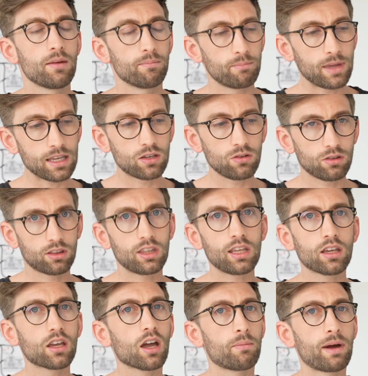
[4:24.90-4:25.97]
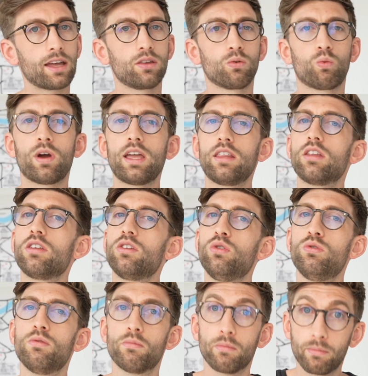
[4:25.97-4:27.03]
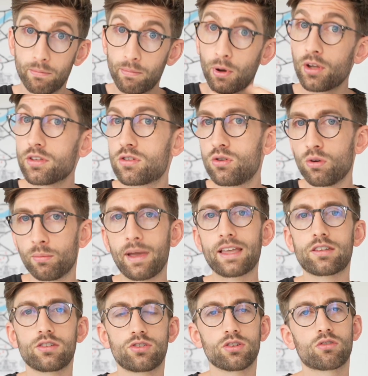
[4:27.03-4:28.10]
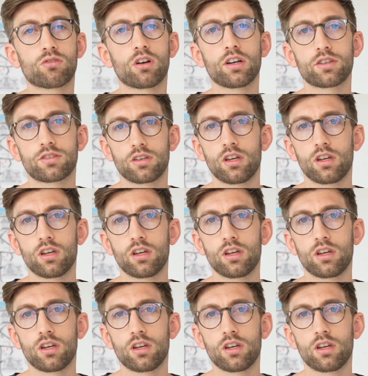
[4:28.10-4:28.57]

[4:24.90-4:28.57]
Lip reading: make you think about the way that you put your message across.